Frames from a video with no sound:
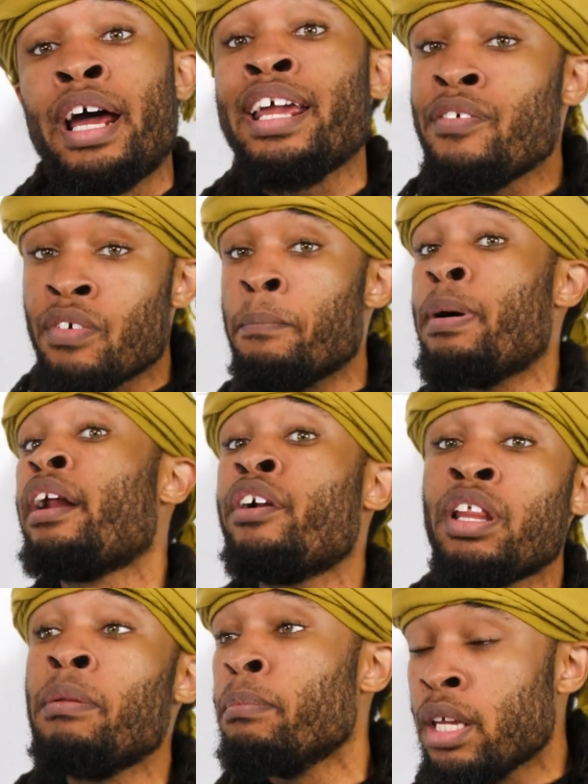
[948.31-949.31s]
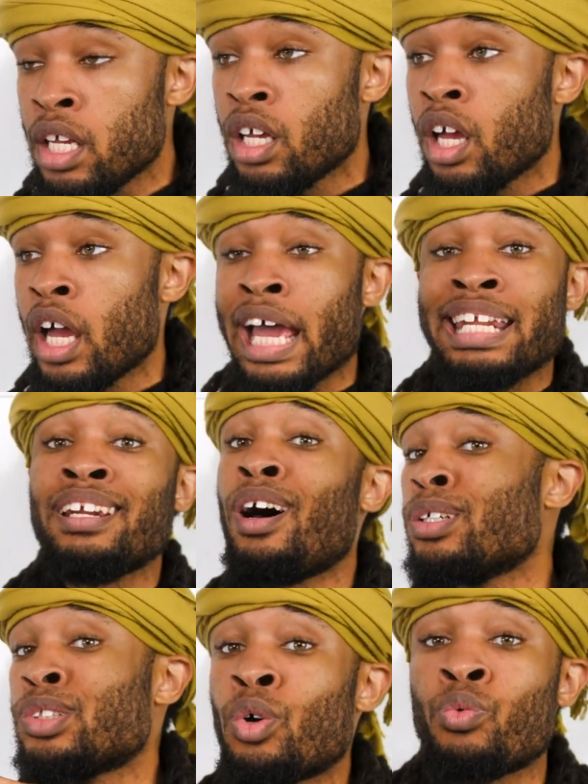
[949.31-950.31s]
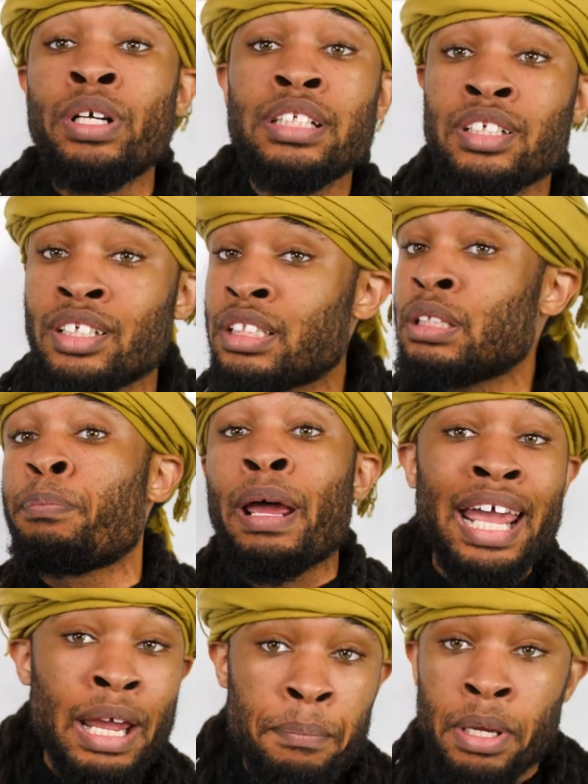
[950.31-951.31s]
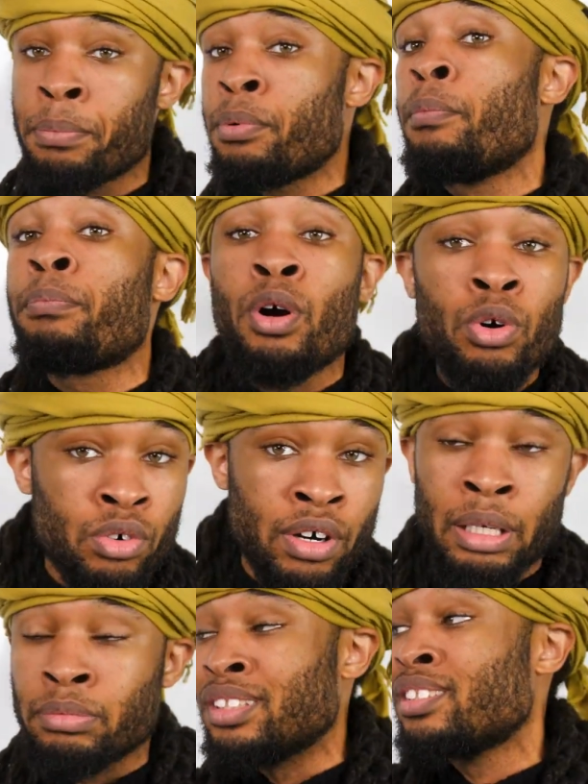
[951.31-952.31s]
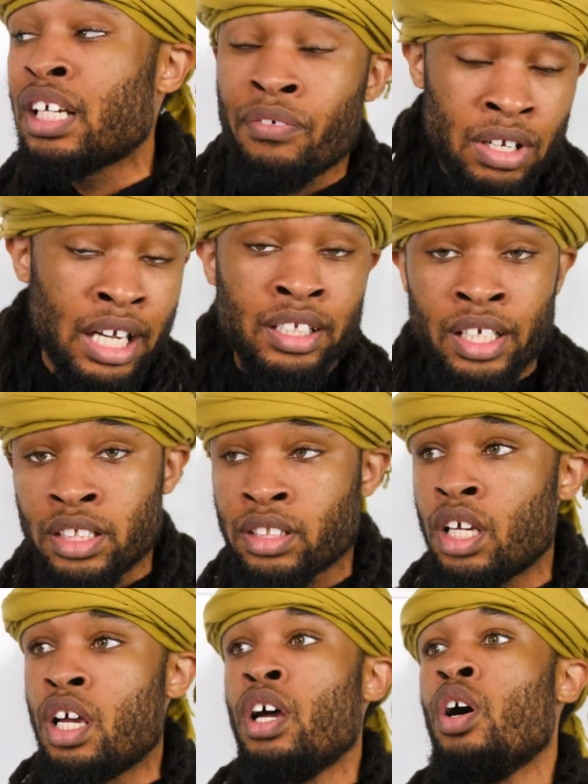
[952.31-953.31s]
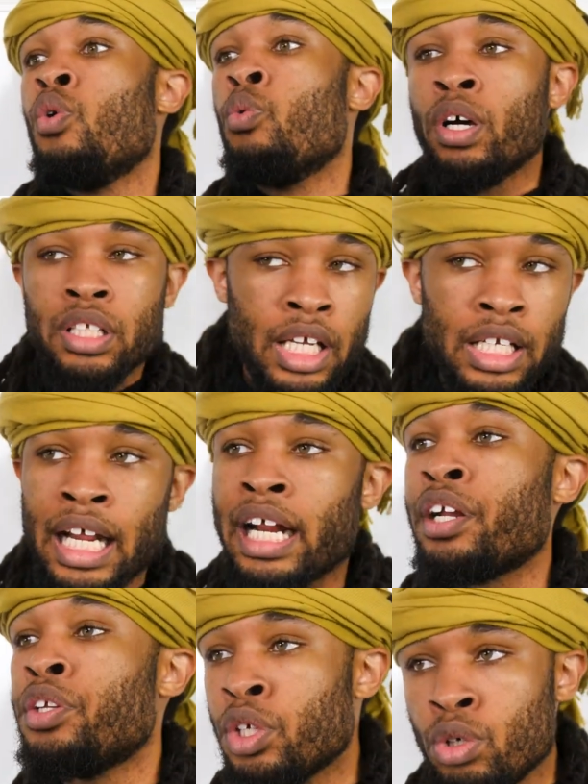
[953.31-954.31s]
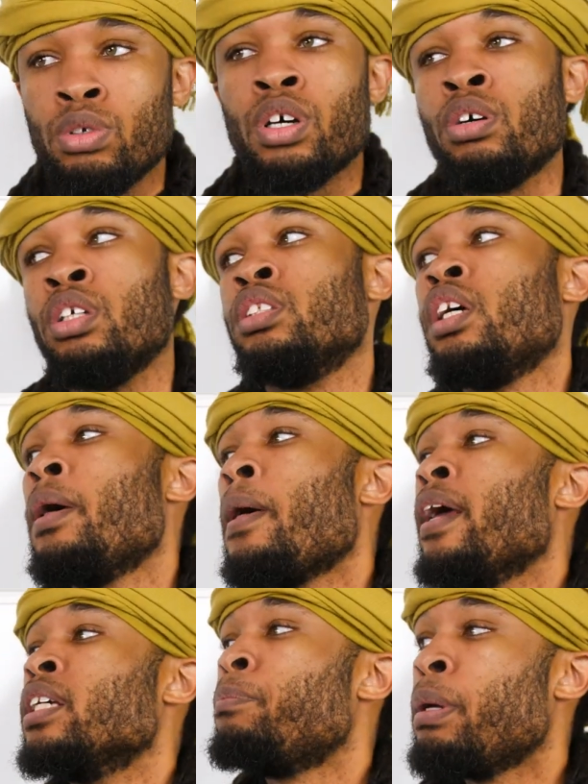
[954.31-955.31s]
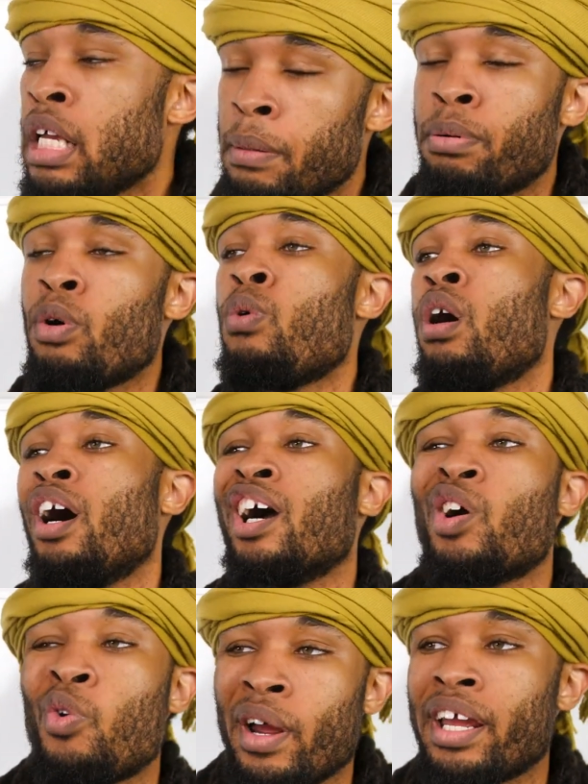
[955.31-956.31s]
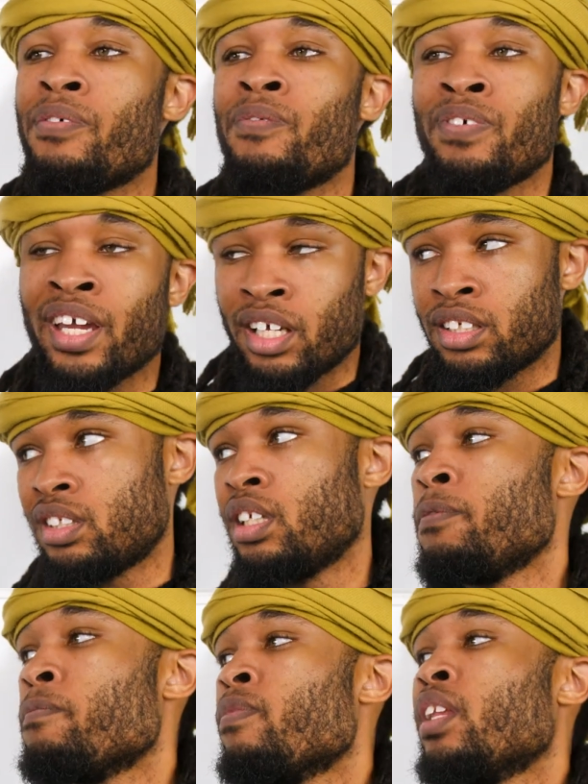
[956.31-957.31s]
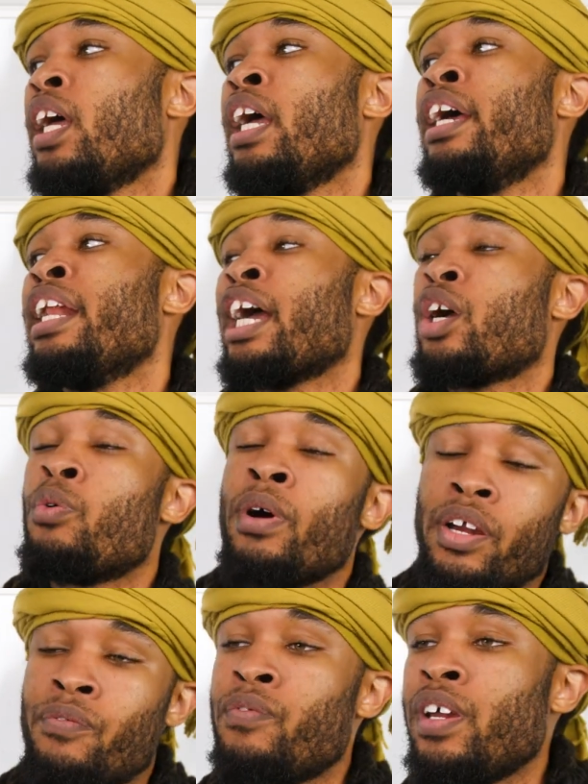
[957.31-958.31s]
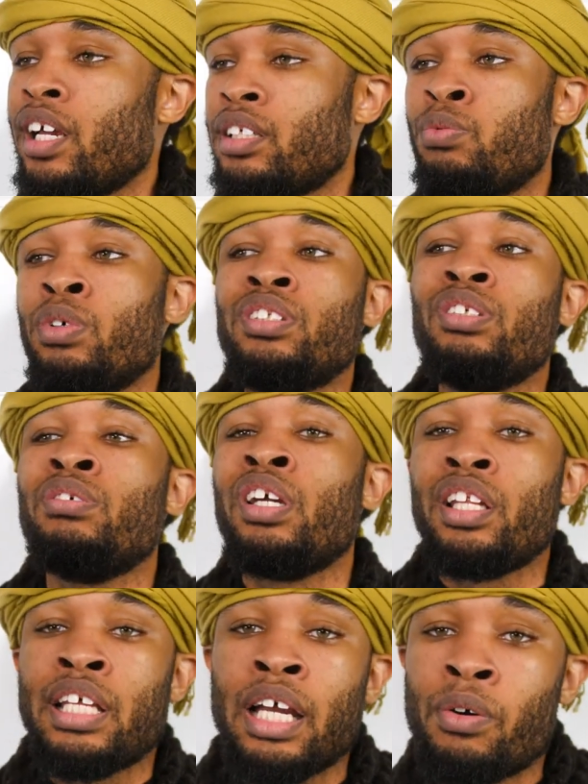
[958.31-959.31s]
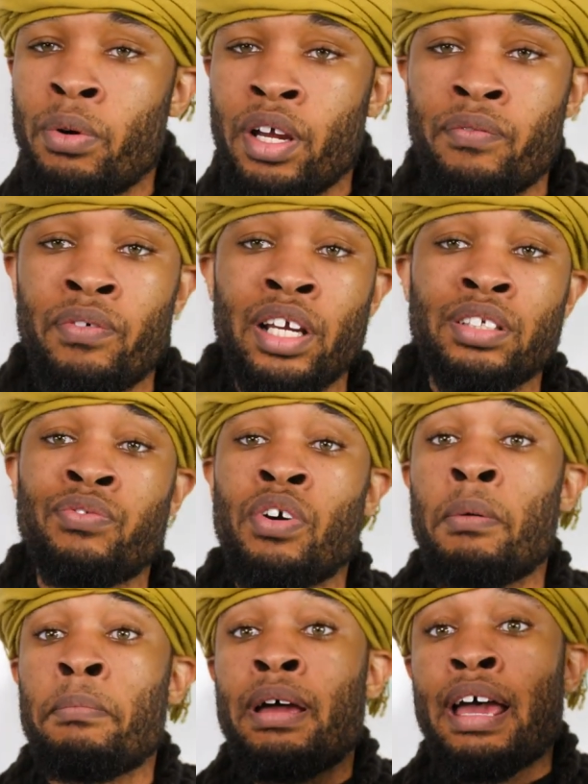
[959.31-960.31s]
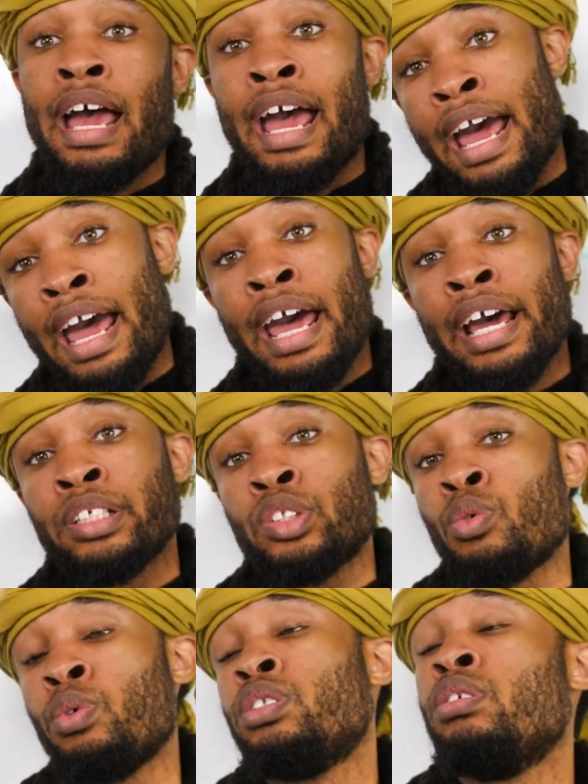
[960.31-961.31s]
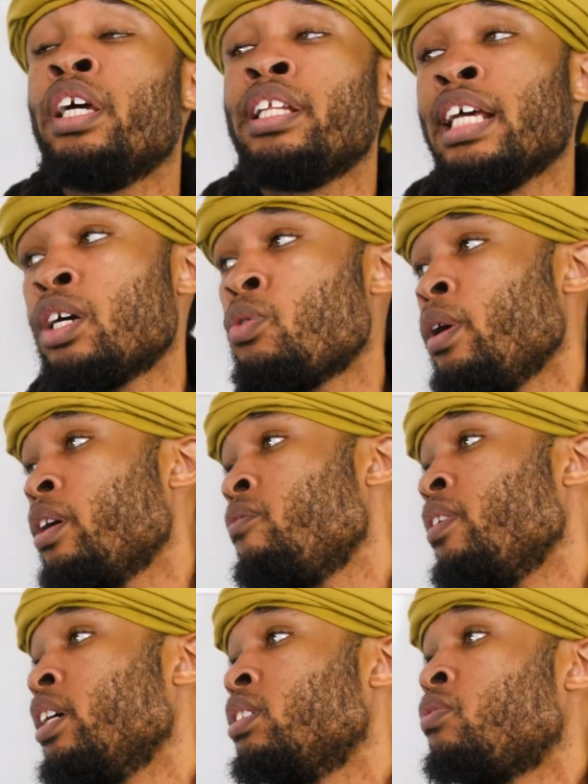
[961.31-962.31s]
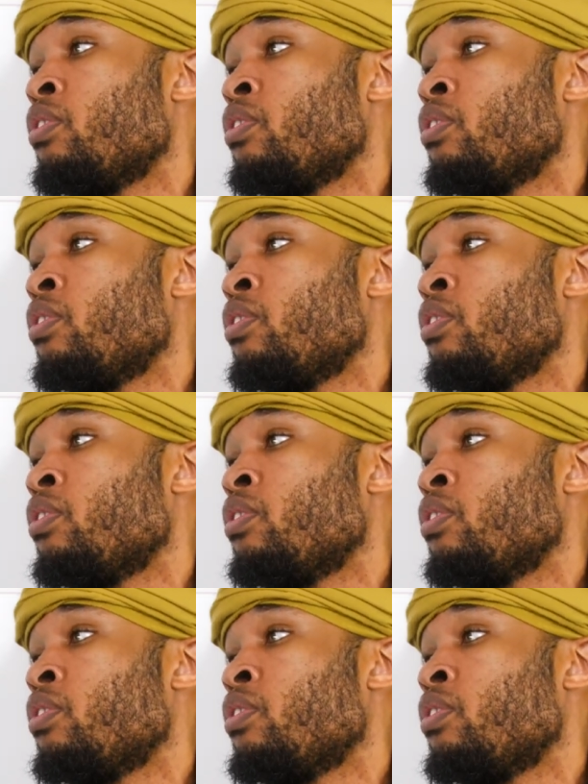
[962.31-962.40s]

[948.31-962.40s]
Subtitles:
that are even better than me, and then also researching, paying people programs and stuff like this. One thing that I do notice is people want a quick fix. And that quick fix, once you get that quick fix from ads, or once you get that quick fix